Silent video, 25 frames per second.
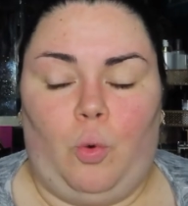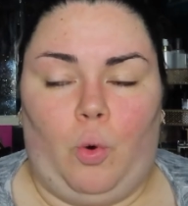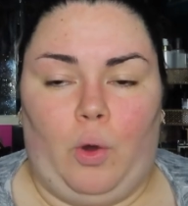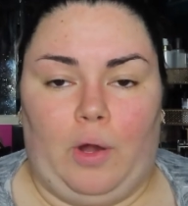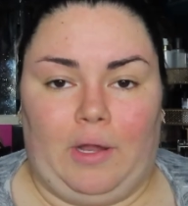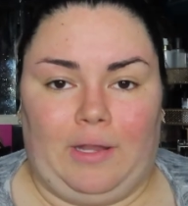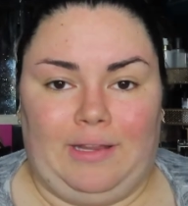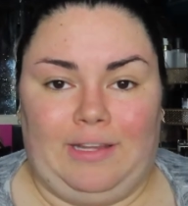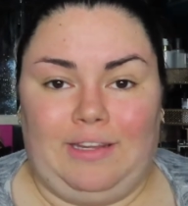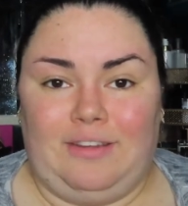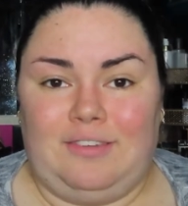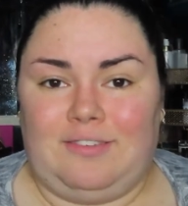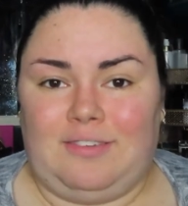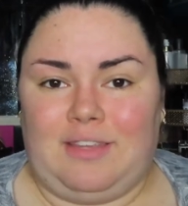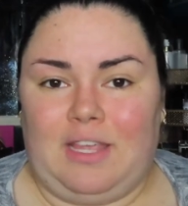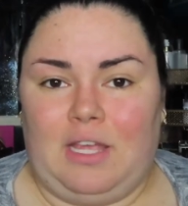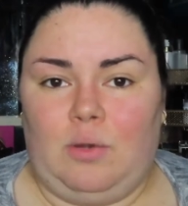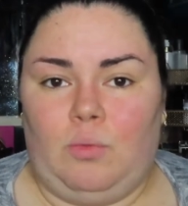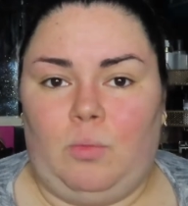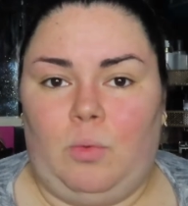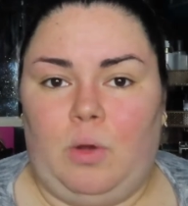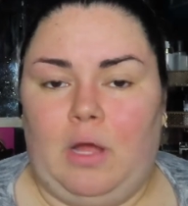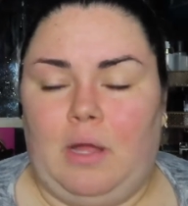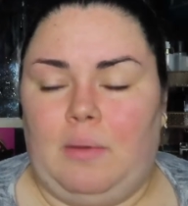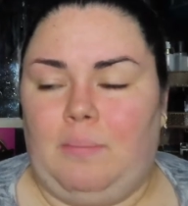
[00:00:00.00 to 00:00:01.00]
oily
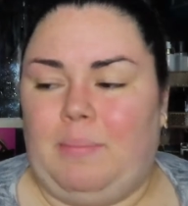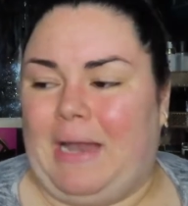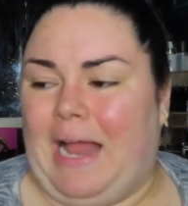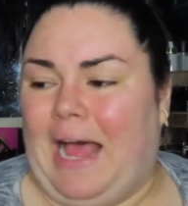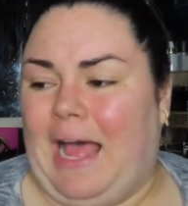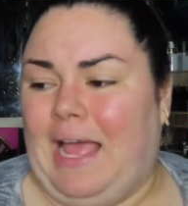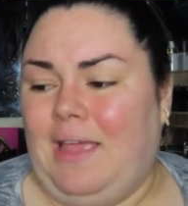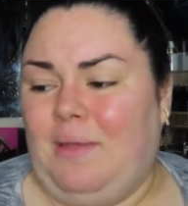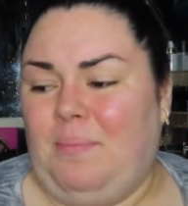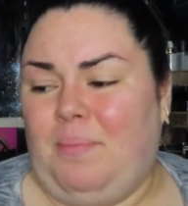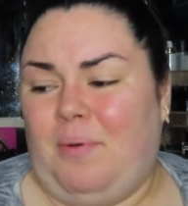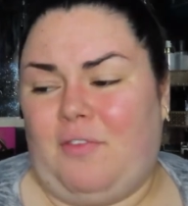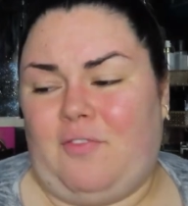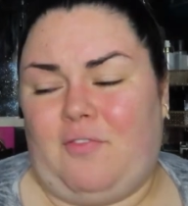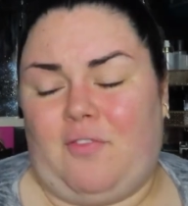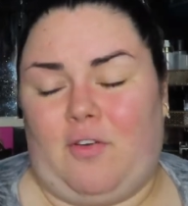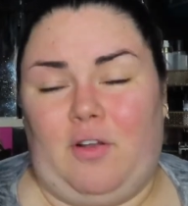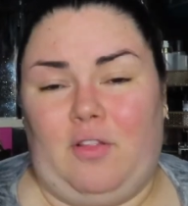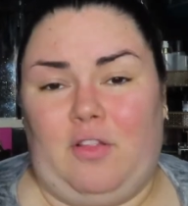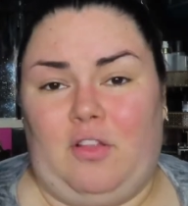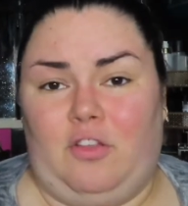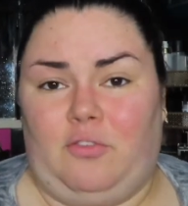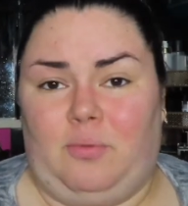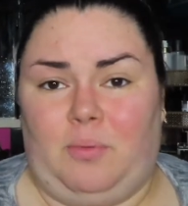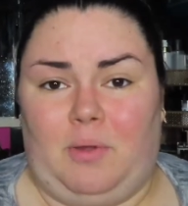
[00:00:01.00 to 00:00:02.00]
skin one, but I prefer
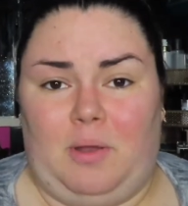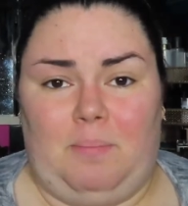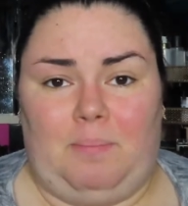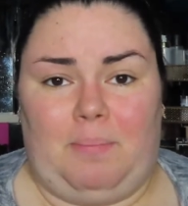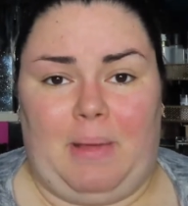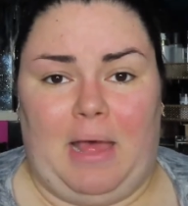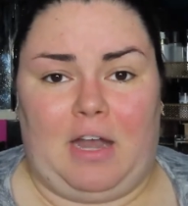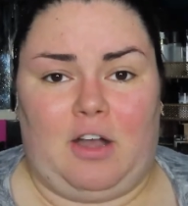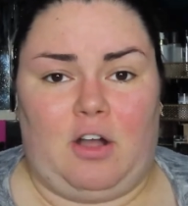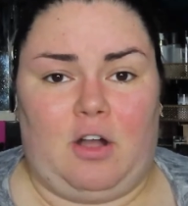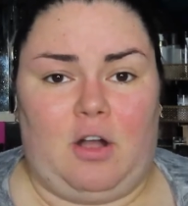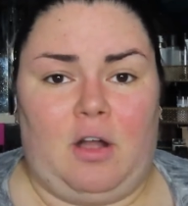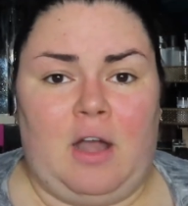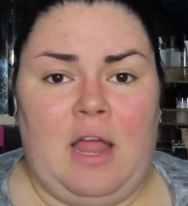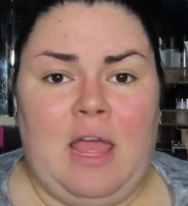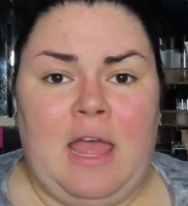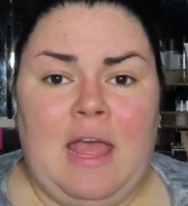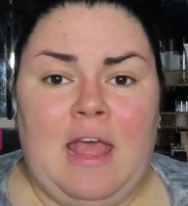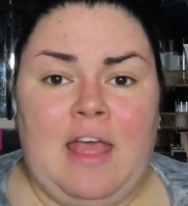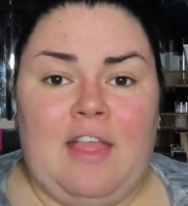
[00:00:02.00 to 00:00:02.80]
this one better.